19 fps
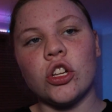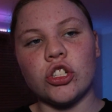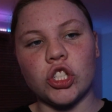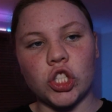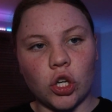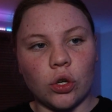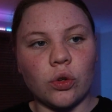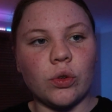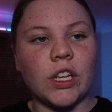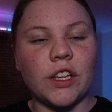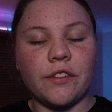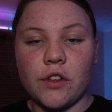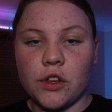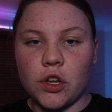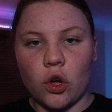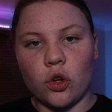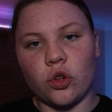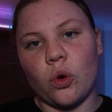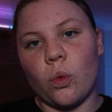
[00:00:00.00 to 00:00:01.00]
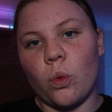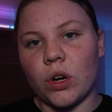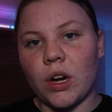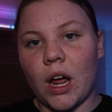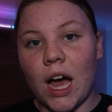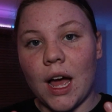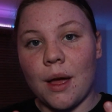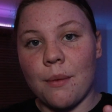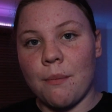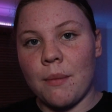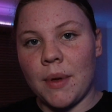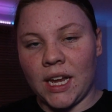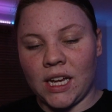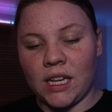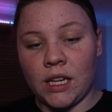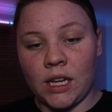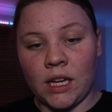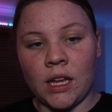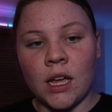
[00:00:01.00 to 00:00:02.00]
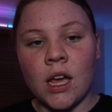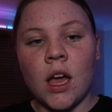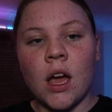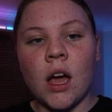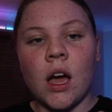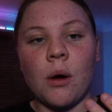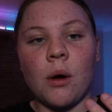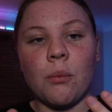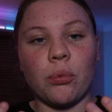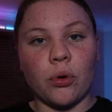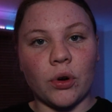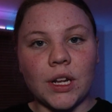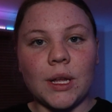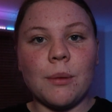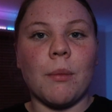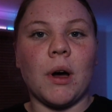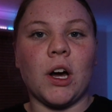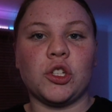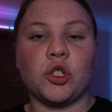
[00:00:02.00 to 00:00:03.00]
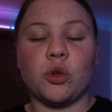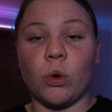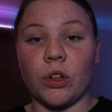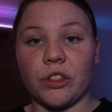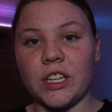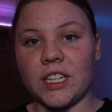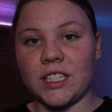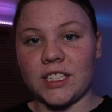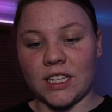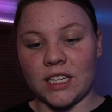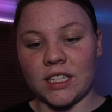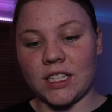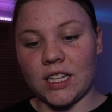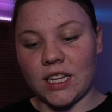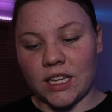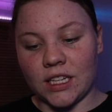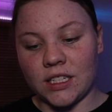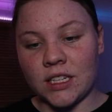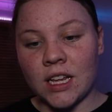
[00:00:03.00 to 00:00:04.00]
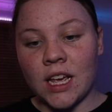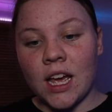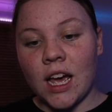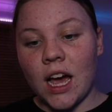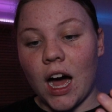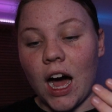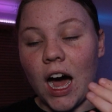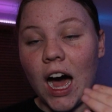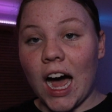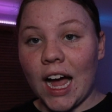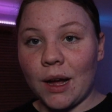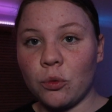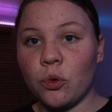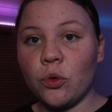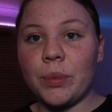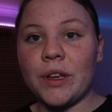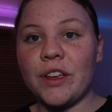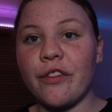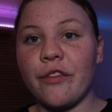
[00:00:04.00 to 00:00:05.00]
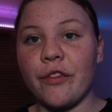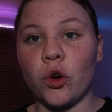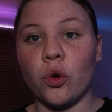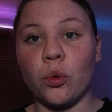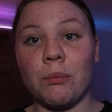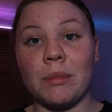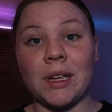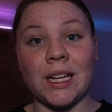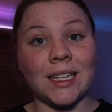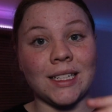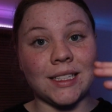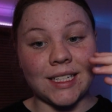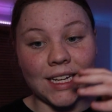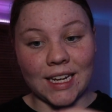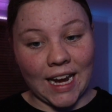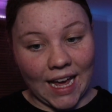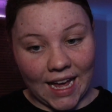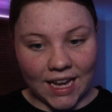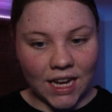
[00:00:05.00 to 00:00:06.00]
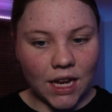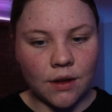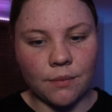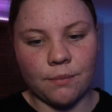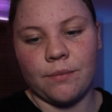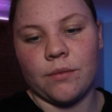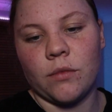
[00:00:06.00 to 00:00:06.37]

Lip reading: So if you don't know what I'm meaning, pretty much what this is I will be filming today